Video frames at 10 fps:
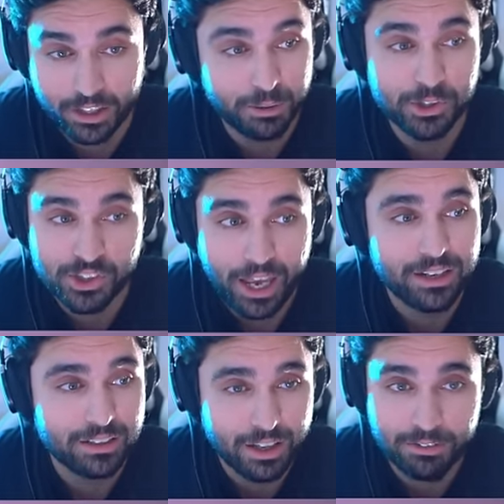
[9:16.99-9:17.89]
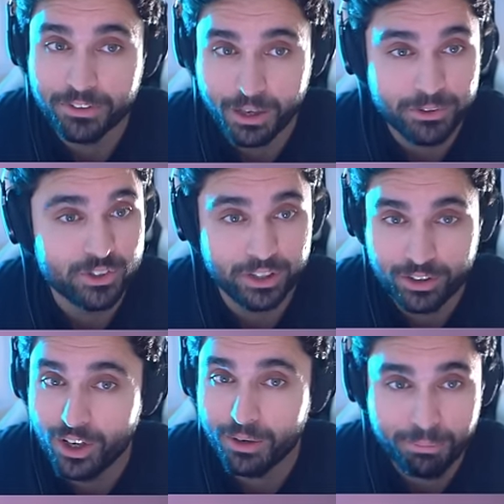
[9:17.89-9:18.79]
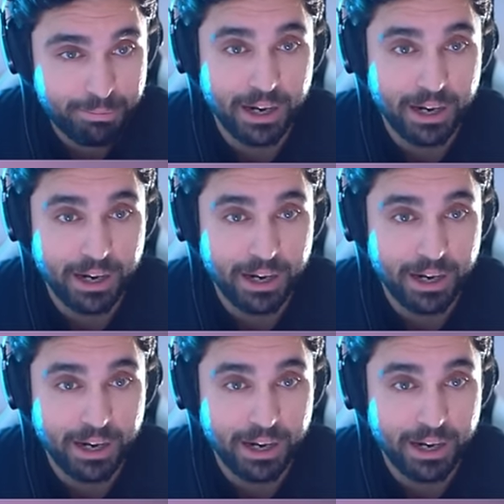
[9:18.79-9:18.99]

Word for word: Gamers had enough. Gamers are not